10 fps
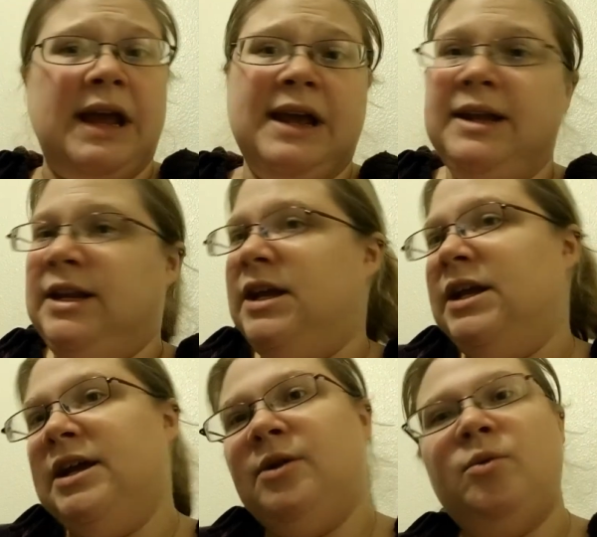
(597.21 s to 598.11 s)
and
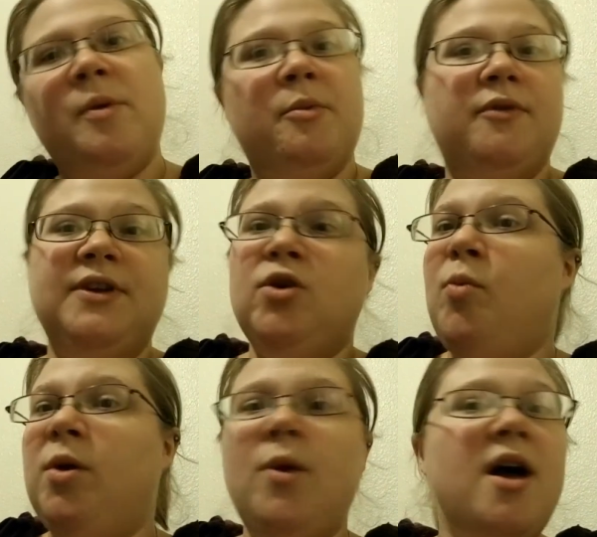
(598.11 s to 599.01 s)
I don't remember if he
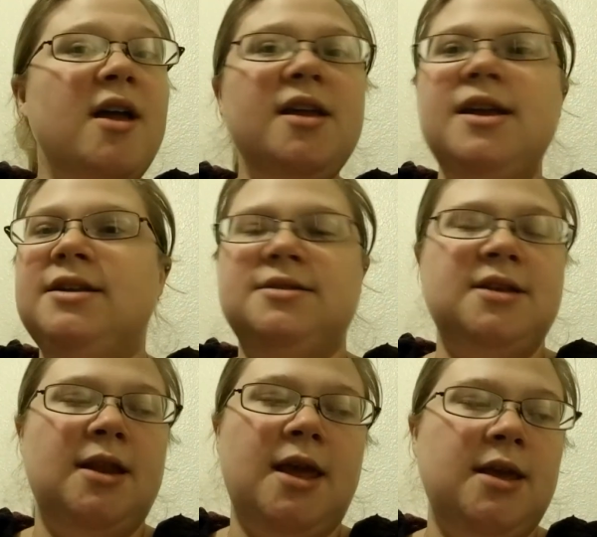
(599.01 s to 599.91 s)
told me why. He just
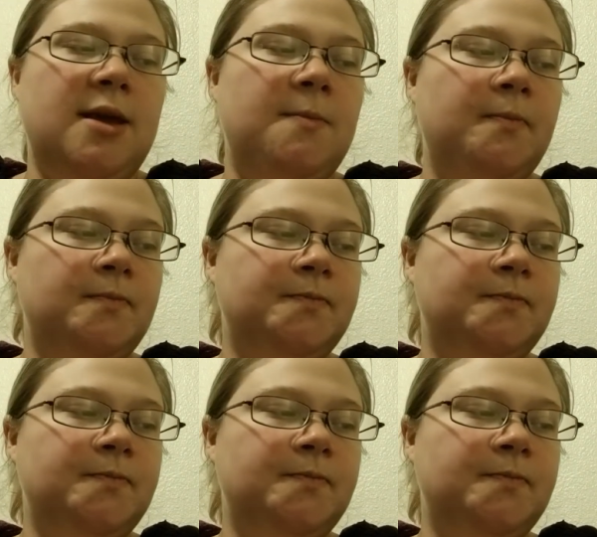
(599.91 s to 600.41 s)
didn't like it.